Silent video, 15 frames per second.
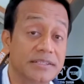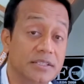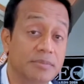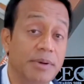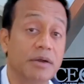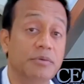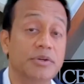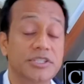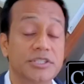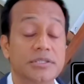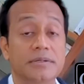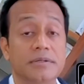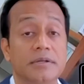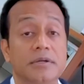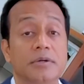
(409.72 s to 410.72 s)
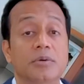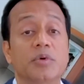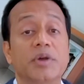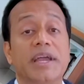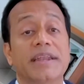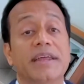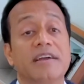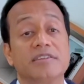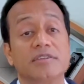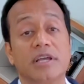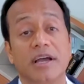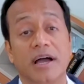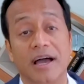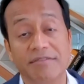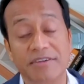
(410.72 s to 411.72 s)
by which we can
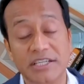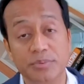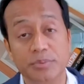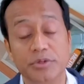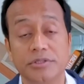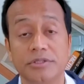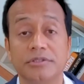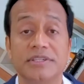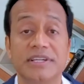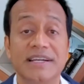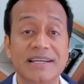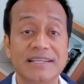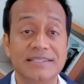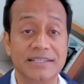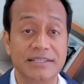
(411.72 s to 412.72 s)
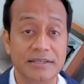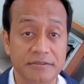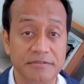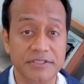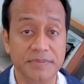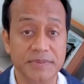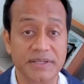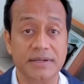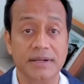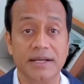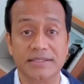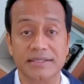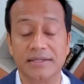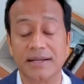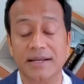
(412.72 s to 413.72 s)
have exposure to the real estate investment
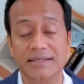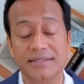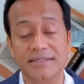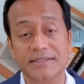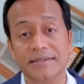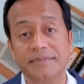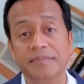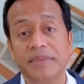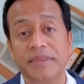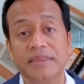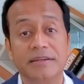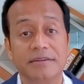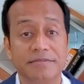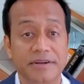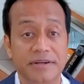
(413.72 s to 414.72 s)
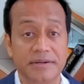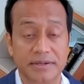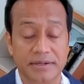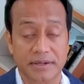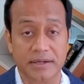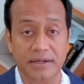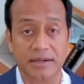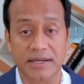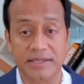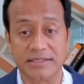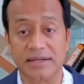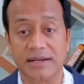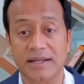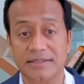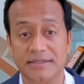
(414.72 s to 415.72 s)
asset classes, the different
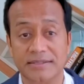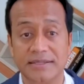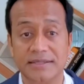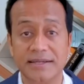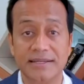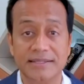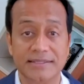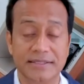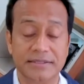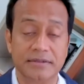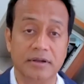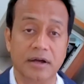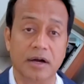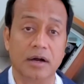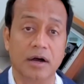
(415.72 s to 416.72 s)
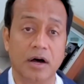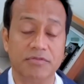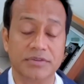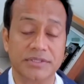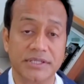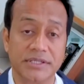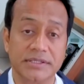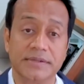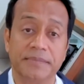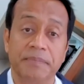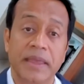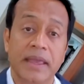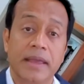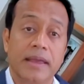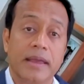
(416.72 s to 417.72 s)
asset classes that real estate offers us.
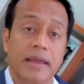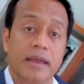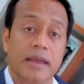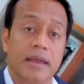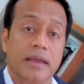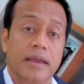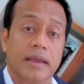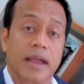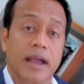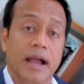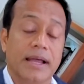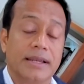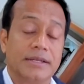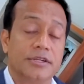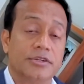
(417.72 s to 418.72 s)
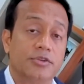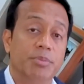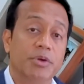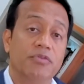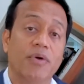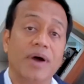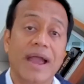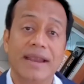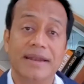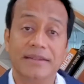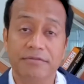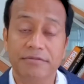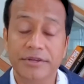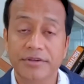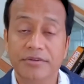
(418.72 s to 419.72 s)
And before I end
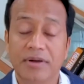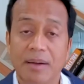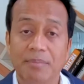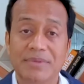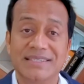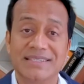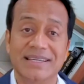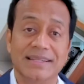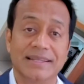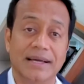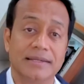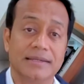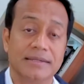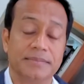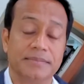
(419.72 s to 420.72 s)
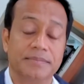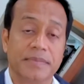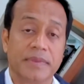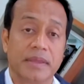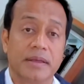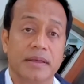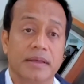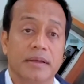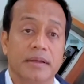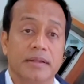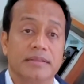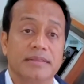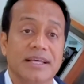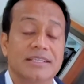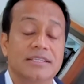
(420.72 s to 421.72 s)
the video, I must say that
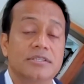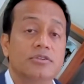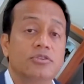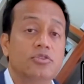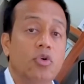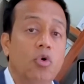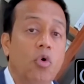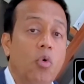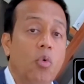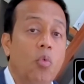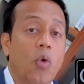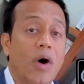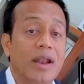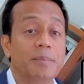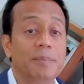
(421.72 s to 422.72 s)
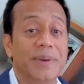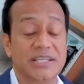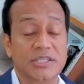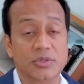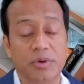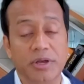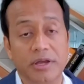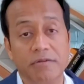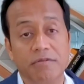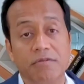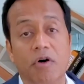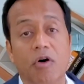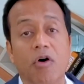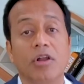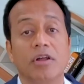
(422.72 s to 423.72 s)
there is no one best way
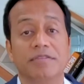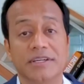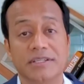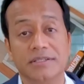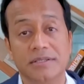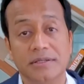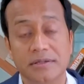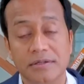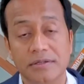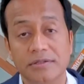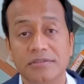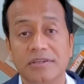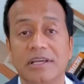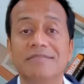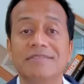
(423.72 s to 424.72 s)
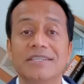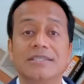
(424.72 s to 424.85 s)
for all of us to invest